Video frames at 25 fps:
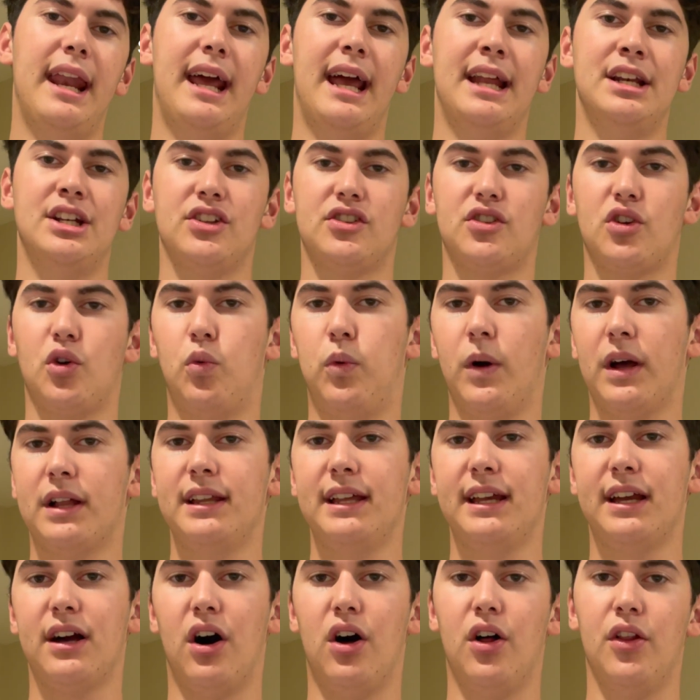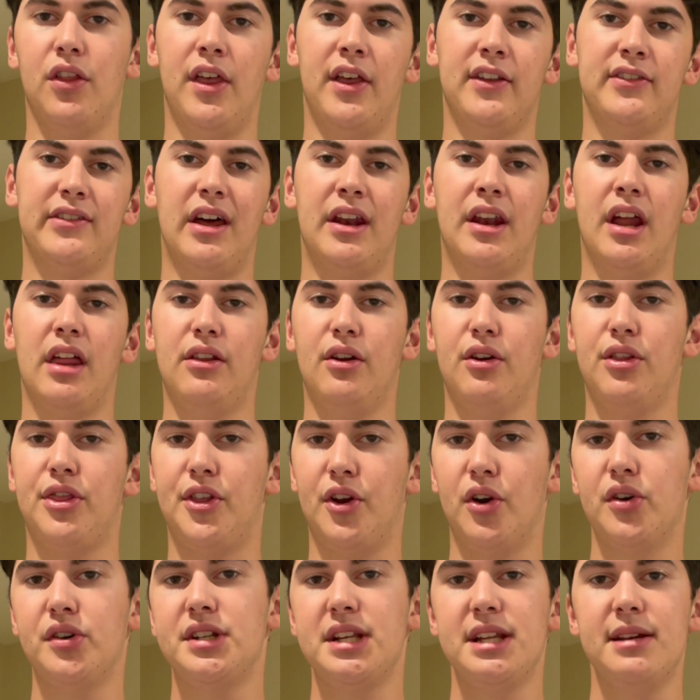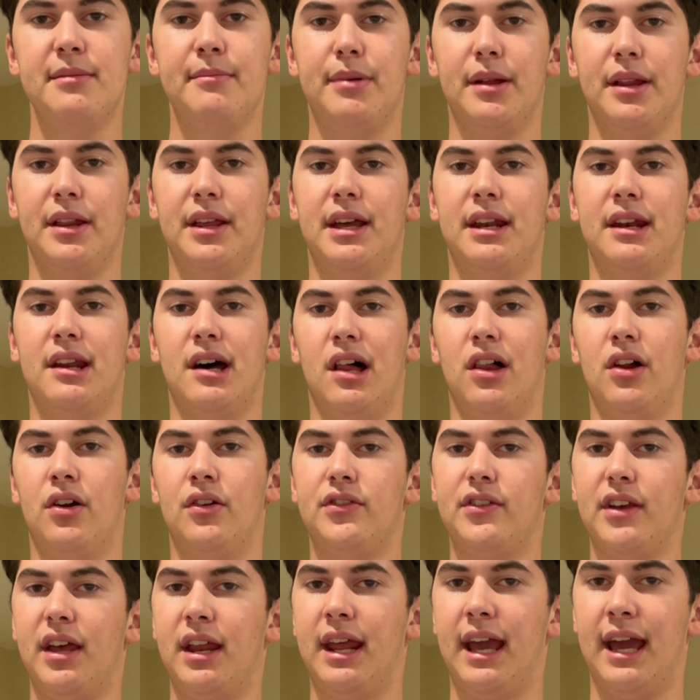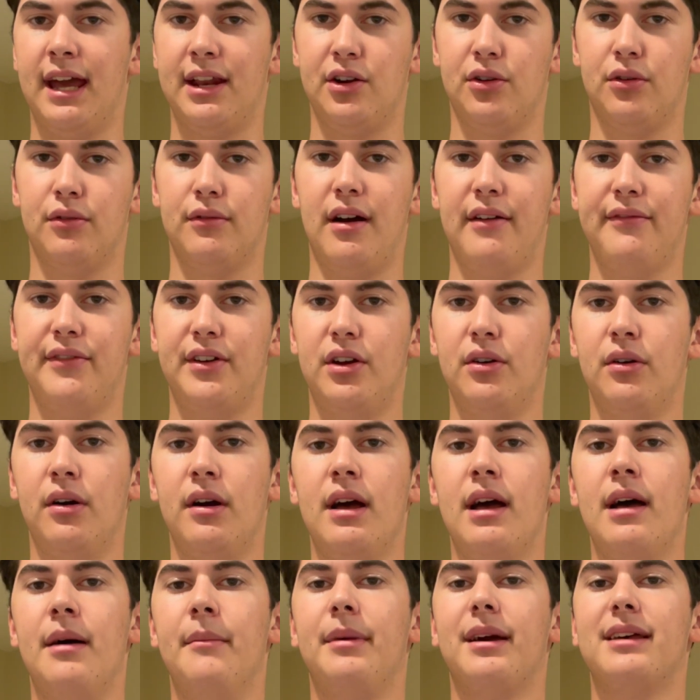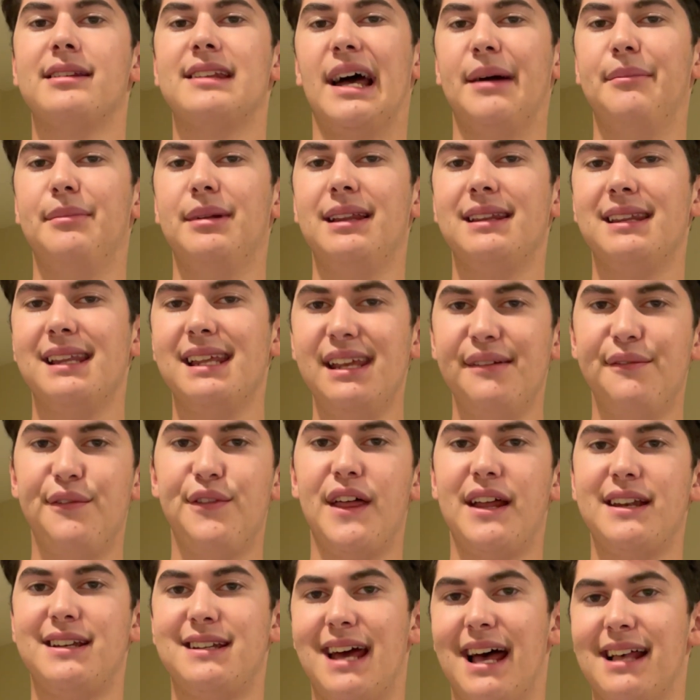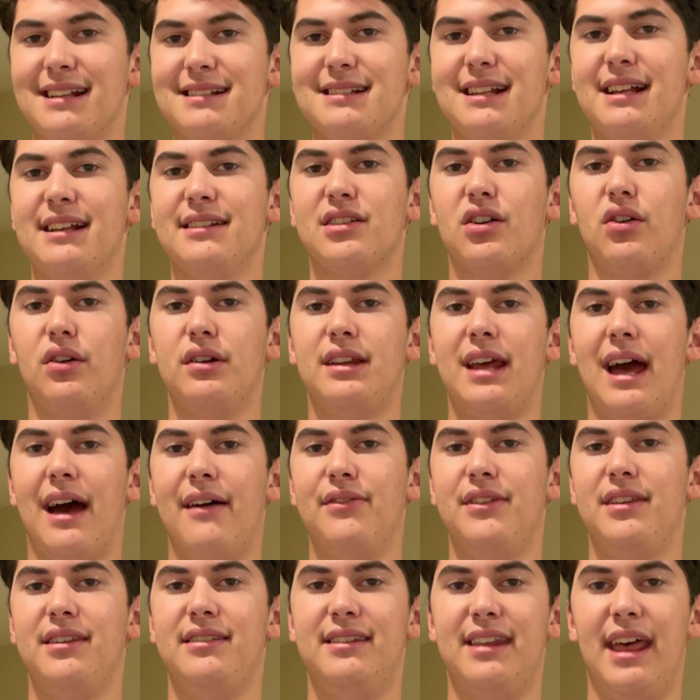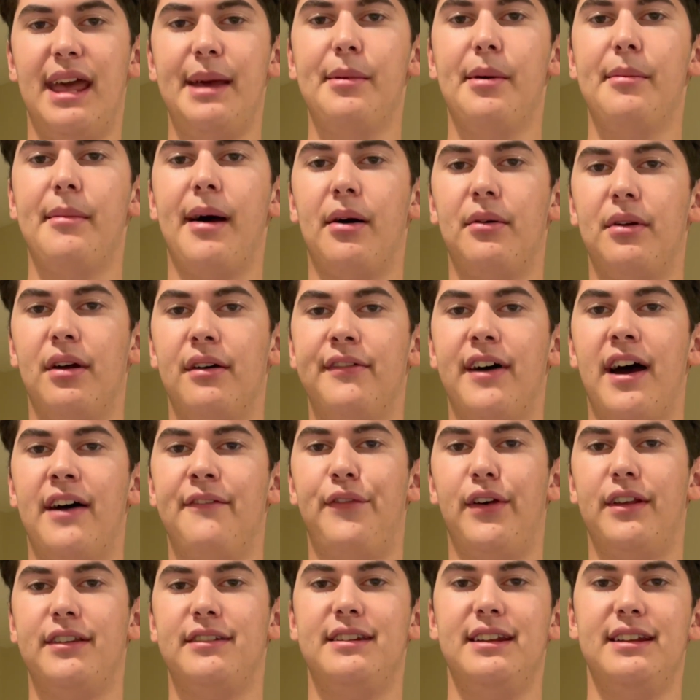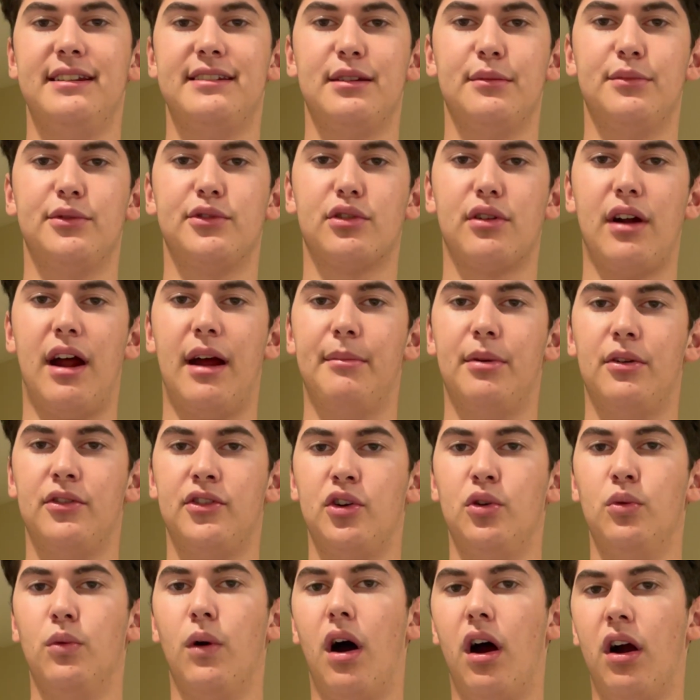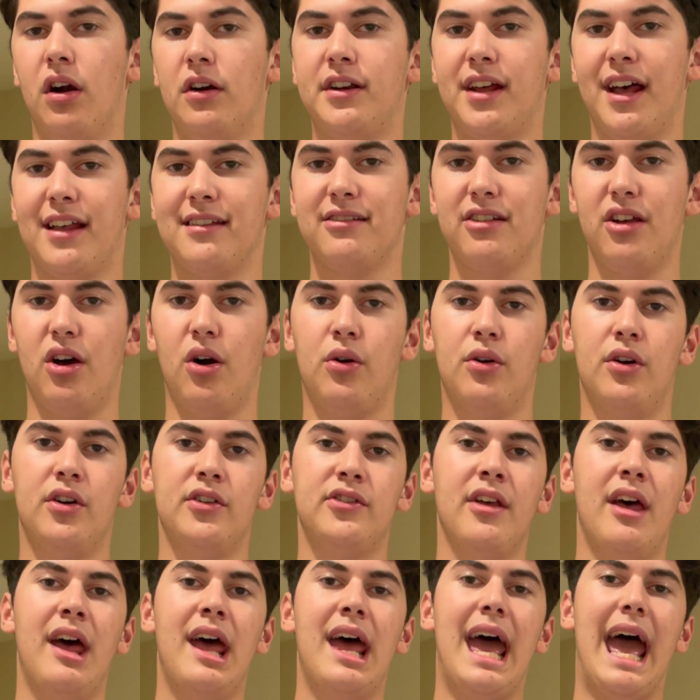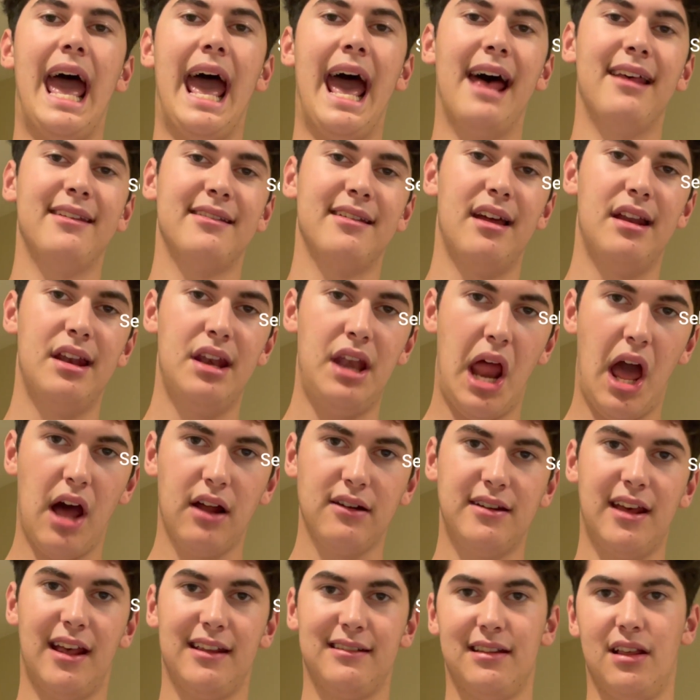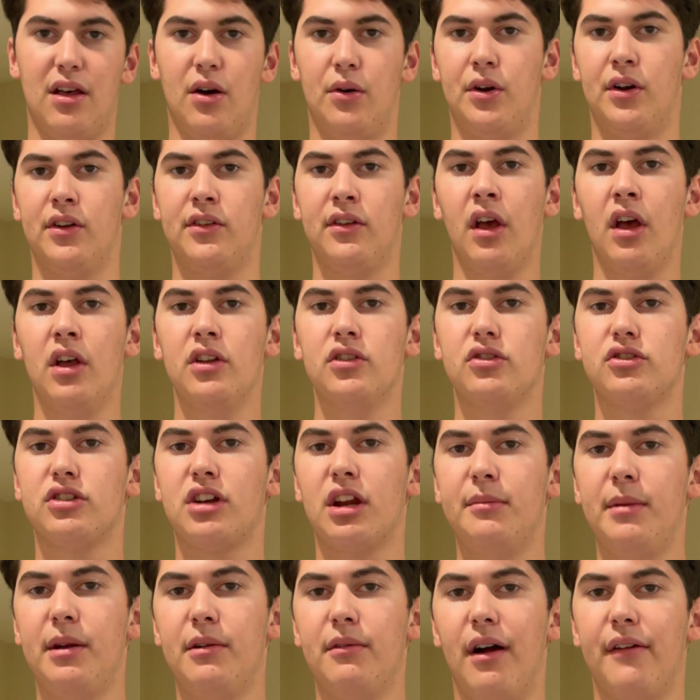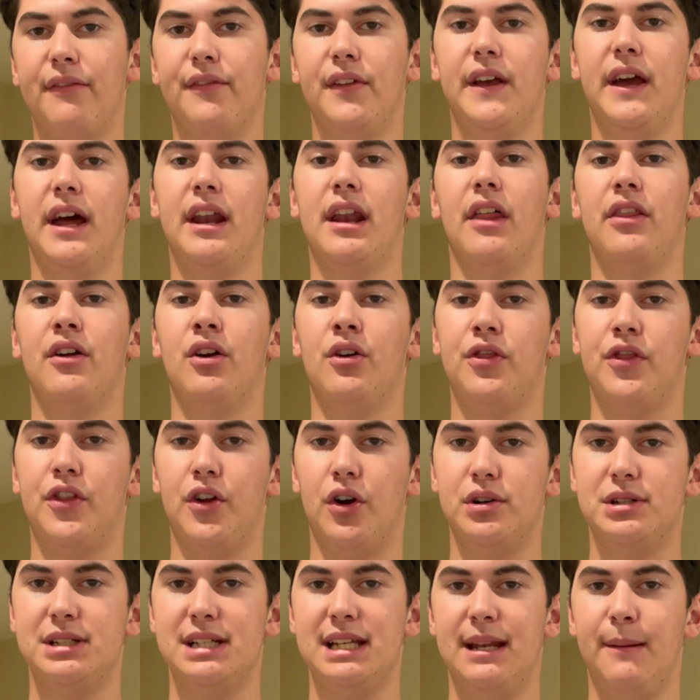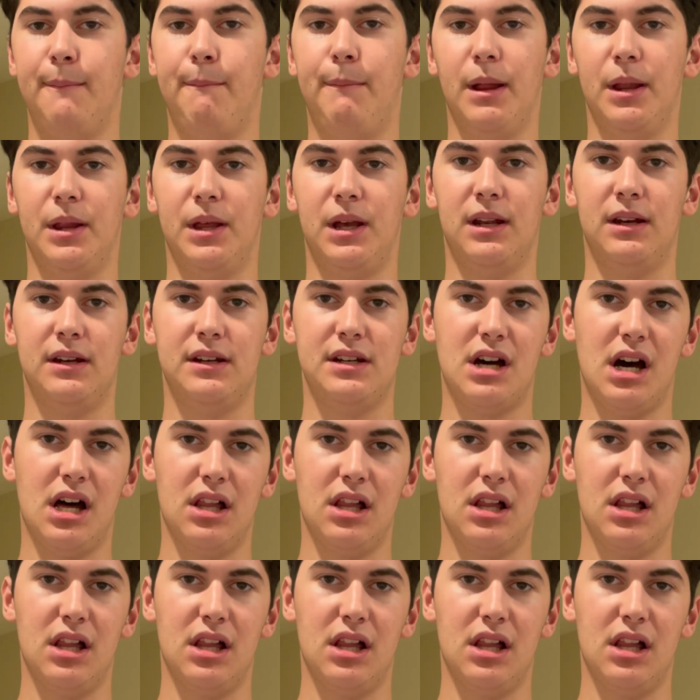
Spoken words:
and just quickly call this another $13 billion in annual revenue because I believe that Tesla is going to have the same amount of FSD subscribers who are Tesla owners as non-Tesla owners. So it's going to be roughly another $13 billion.